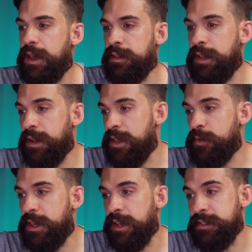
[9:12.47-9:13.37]
And then here
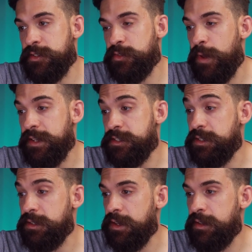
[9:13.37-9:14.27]
we can
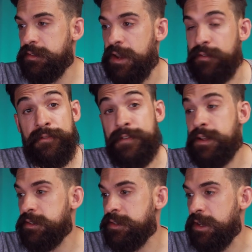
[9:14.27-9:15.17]
switch inside of the
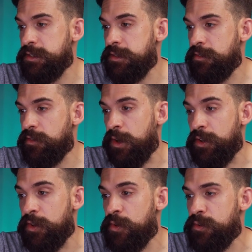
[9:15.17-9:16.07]
filter section to our
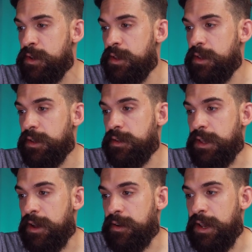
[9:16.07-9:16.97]
new
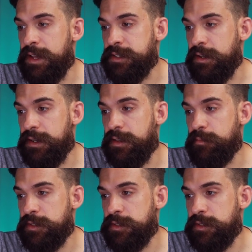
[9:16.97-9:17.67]
calculation item.